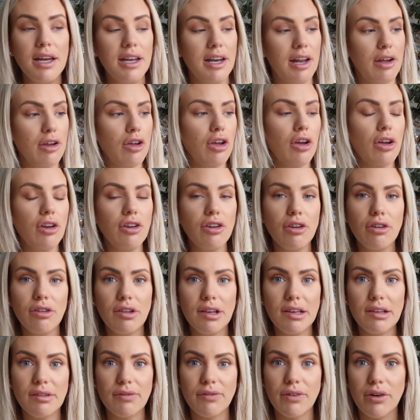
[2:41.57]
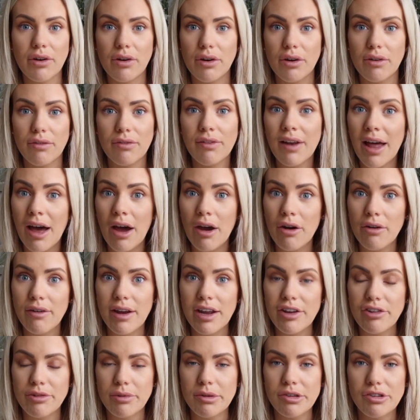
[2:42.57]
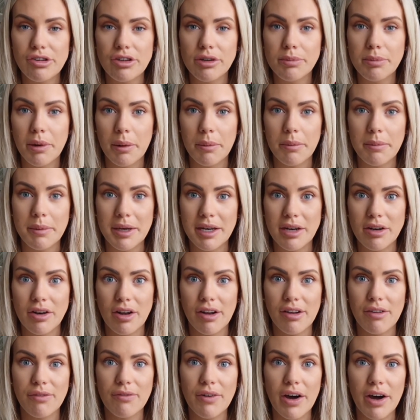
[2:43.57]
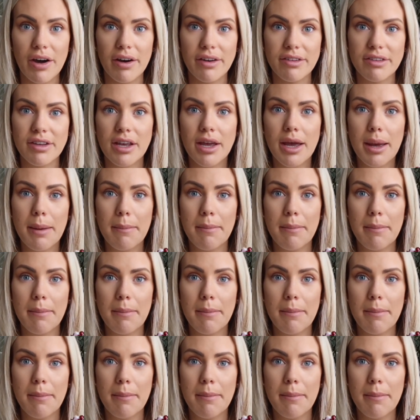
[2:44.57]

Now you could use these for flower arrangements, you could pop them in a nice vase,